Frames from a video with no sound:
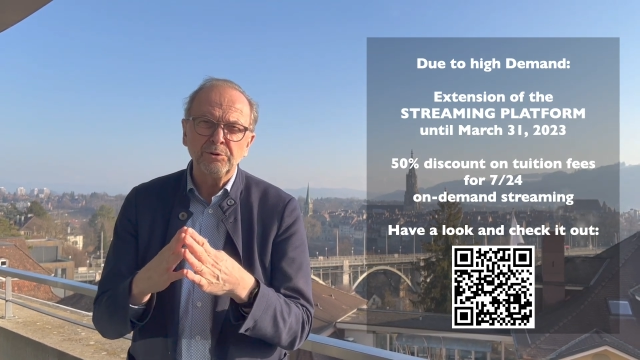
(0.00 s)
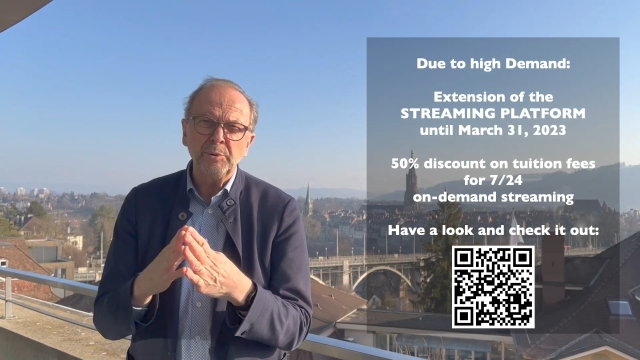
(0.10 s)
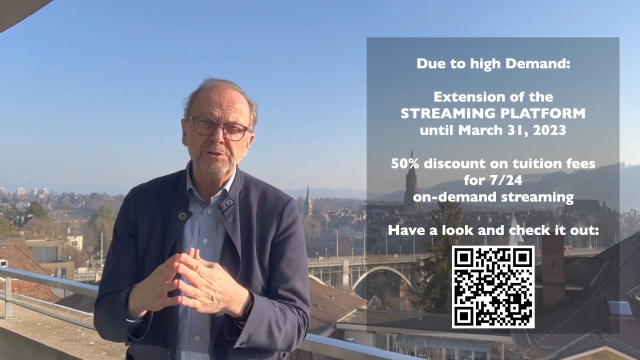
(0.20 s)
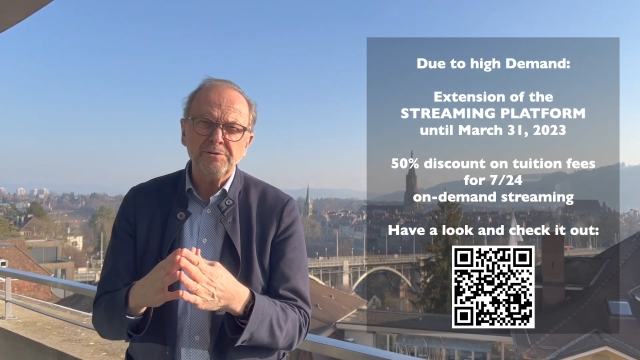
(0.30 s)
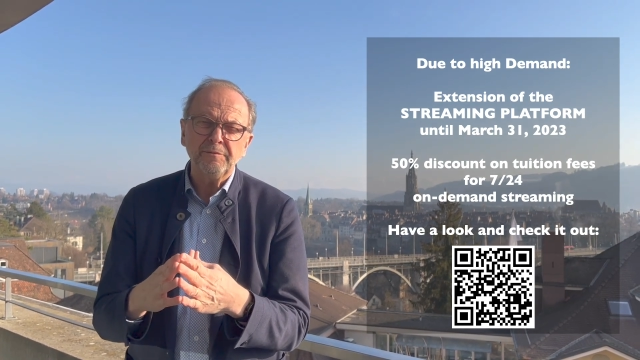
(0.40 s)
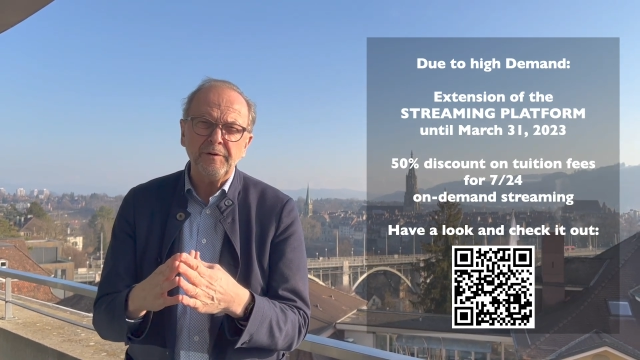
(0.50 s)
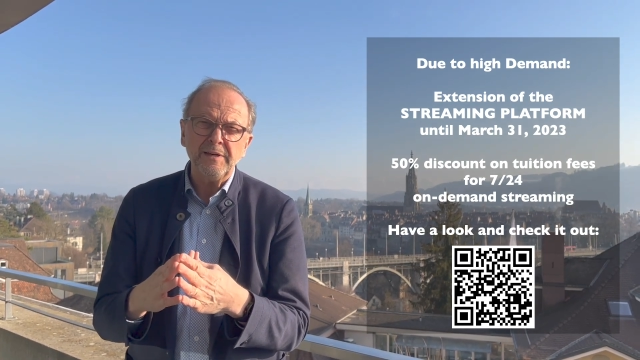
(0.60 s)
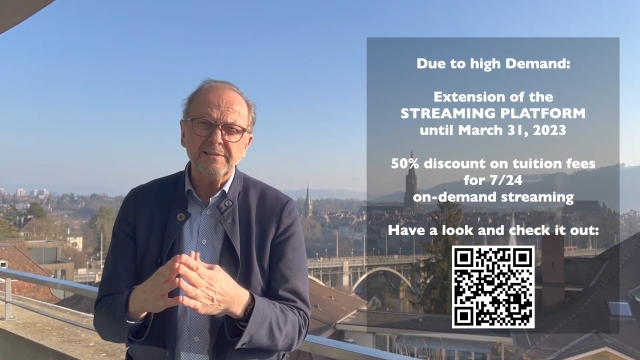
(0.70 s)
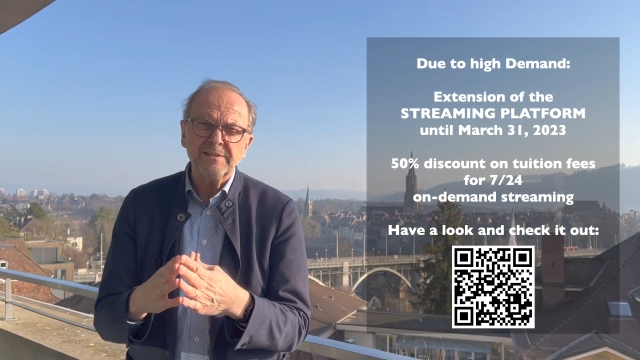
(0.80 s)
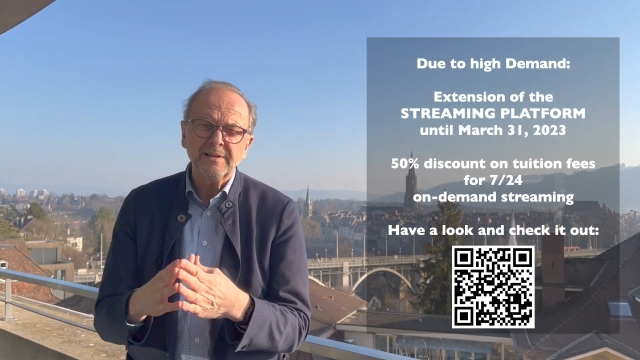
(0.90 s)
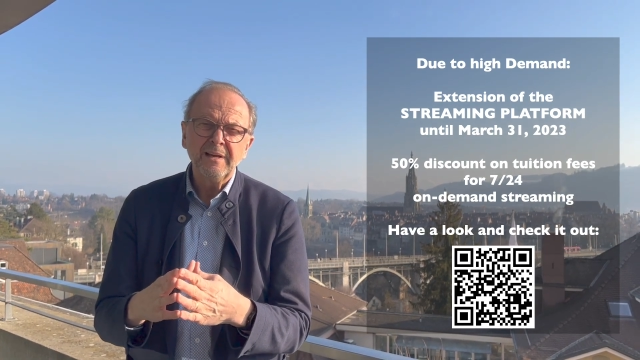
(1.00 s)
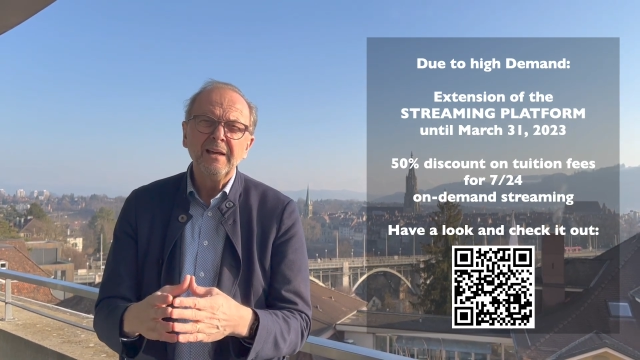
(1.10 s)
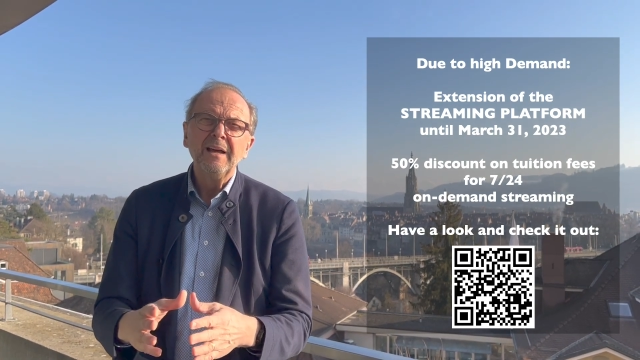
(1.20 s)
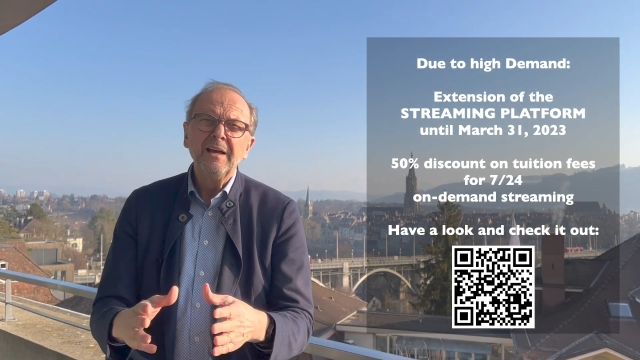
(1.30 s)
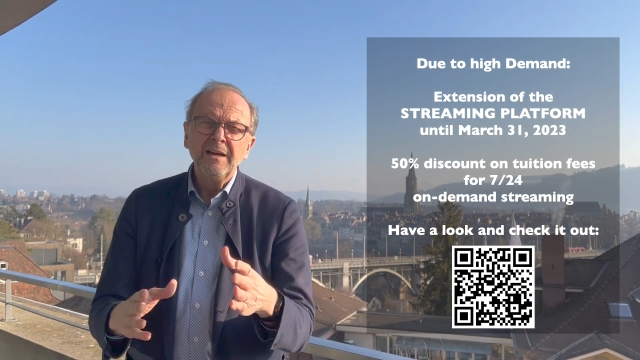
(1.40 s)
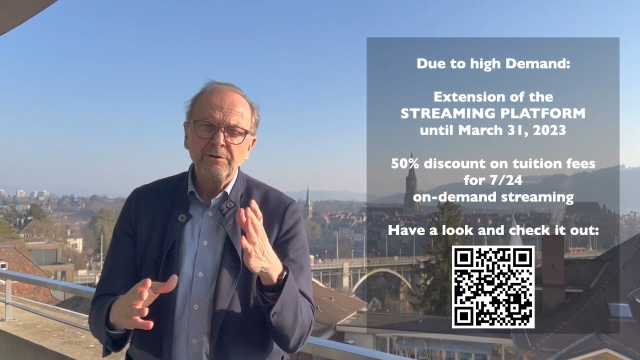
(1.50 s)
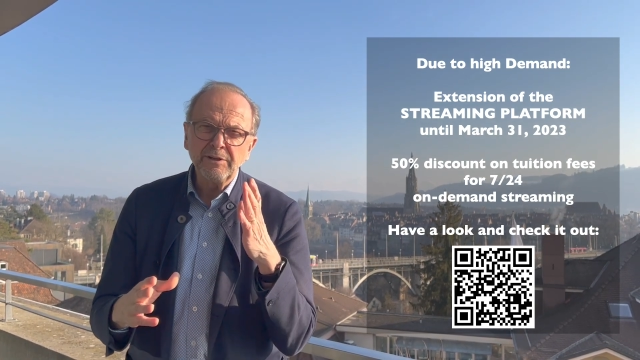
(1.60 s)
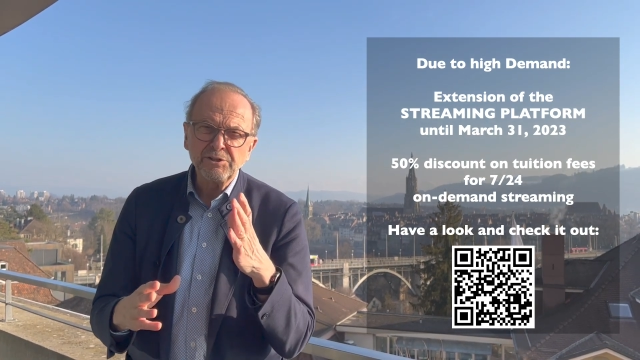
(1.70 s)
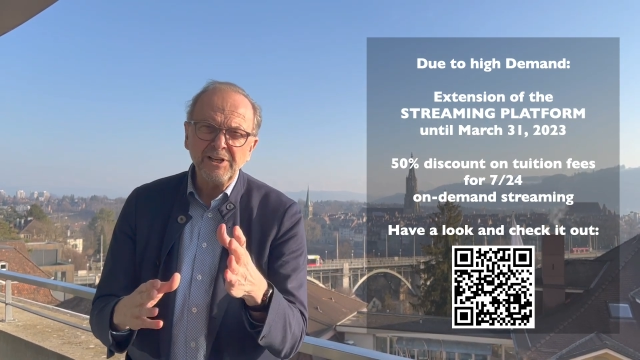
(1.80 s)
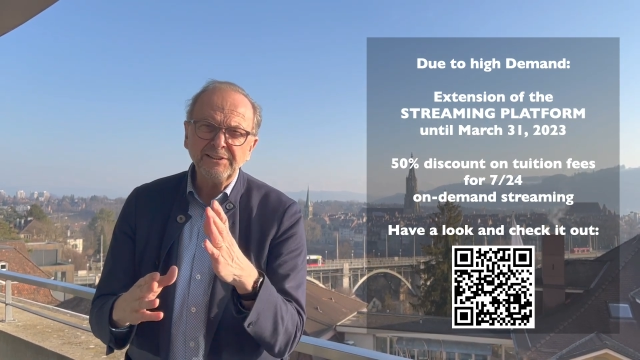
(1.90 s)
tuition fees,
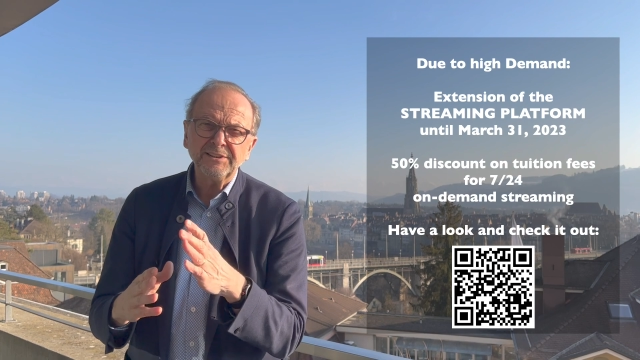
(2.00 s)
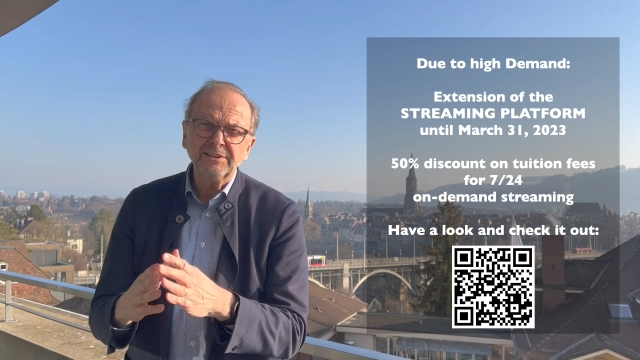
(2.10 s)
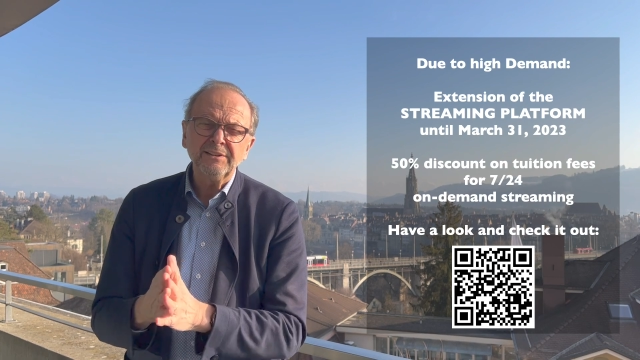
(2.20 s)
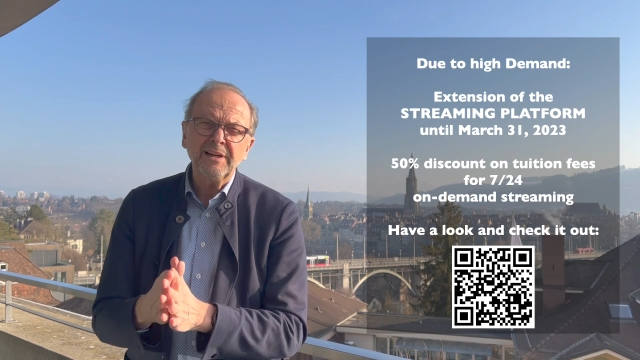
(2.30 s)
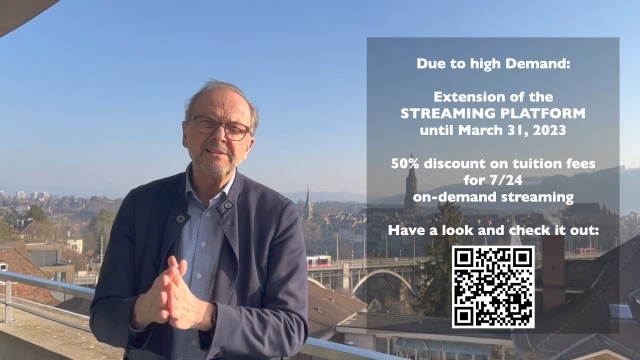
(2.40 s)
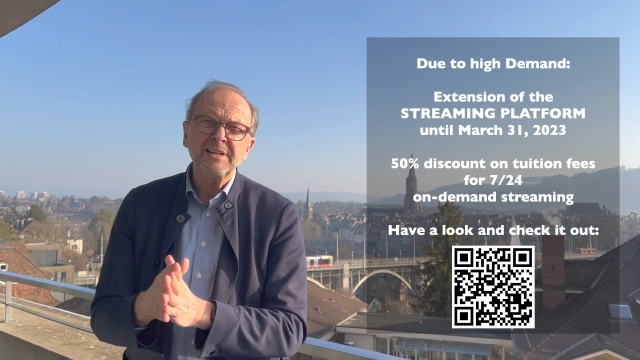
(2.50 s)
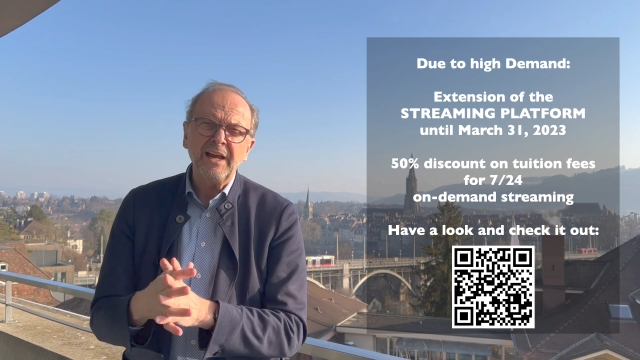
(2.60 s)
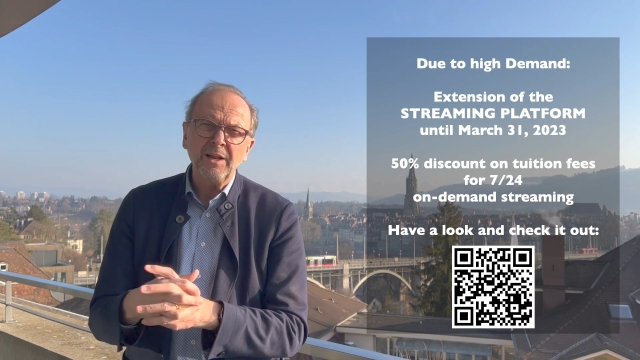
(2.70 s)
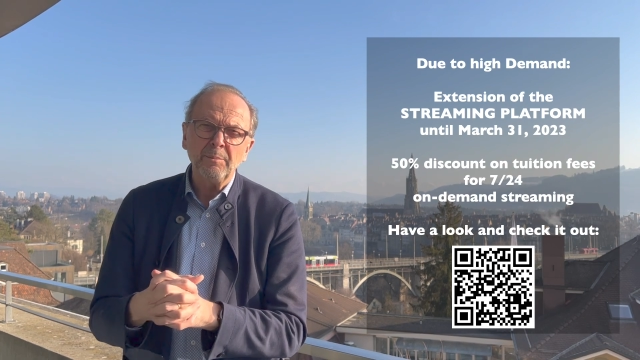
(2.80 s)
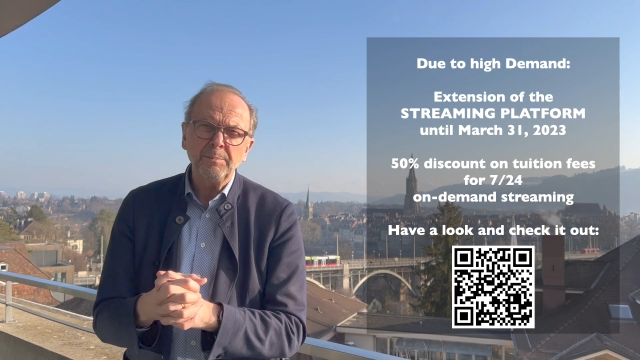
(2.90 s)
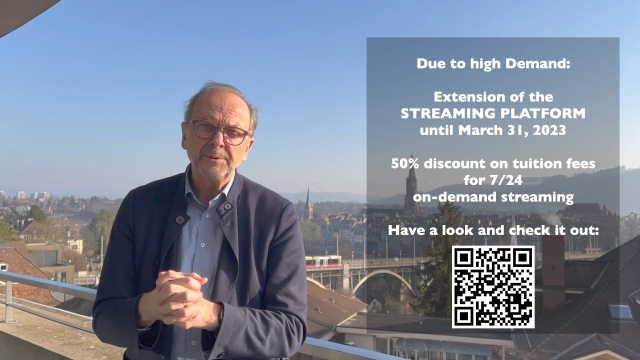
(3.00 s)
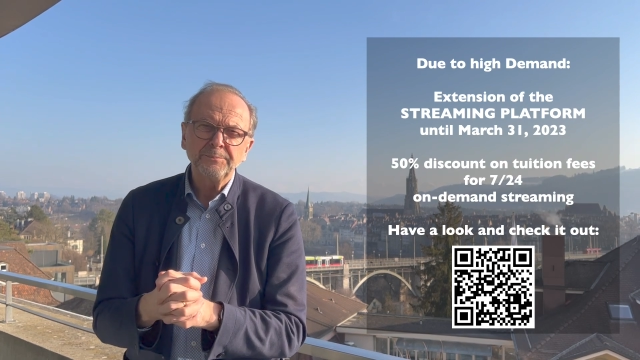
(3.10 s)
register and sign up.